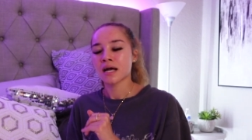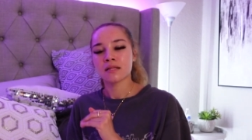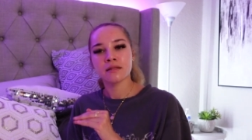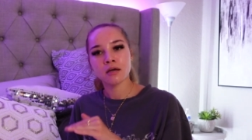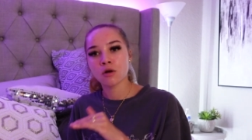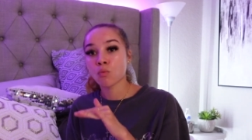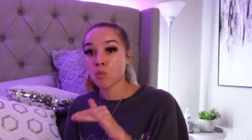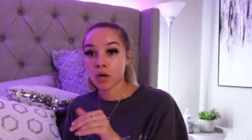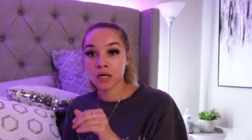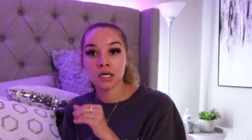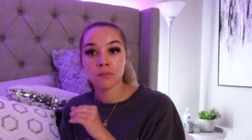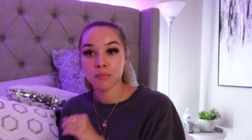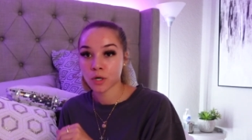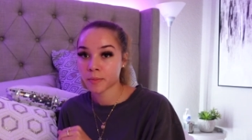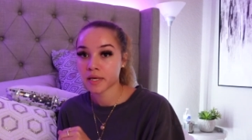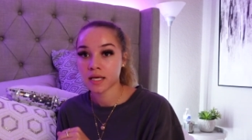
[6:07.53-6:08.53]
they're one
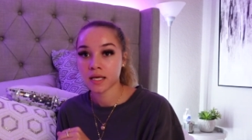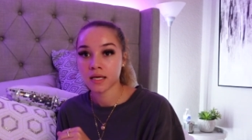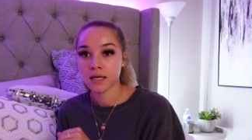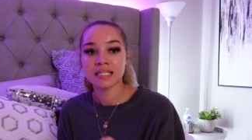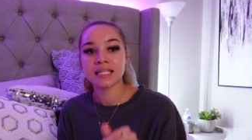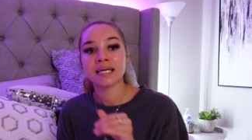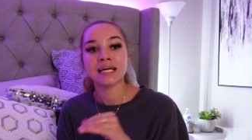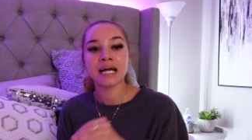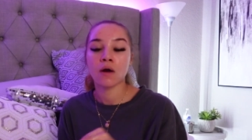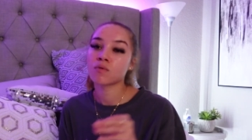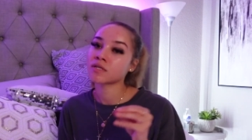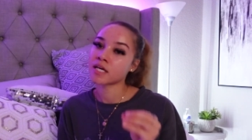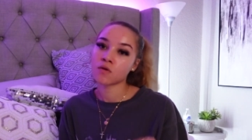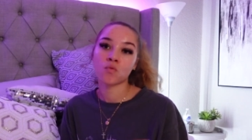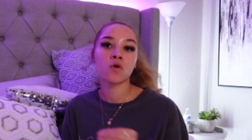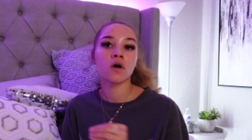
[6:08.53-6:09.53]
up on me, that they got
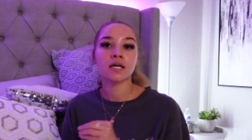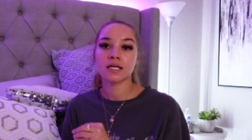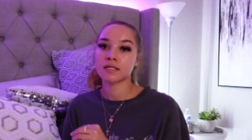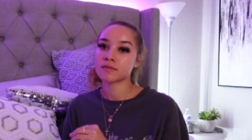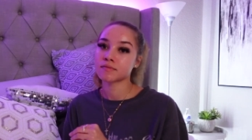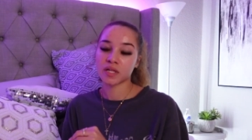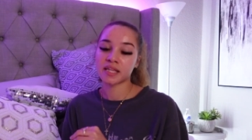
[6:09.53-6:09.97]
what they wanted.